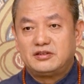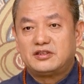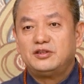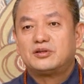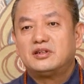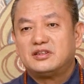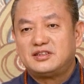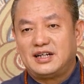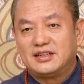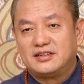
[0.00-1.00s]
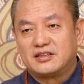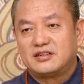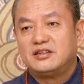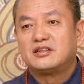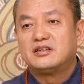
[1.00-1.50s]
We all have
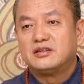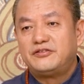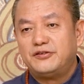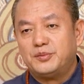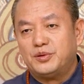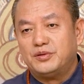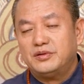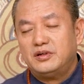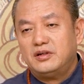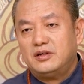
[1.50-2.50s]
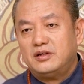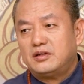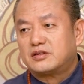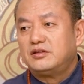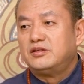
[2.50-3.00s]
separate families,
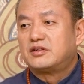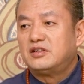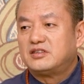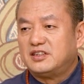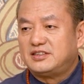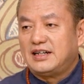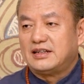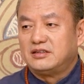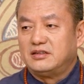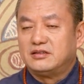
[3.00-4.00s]
parents, and troubles.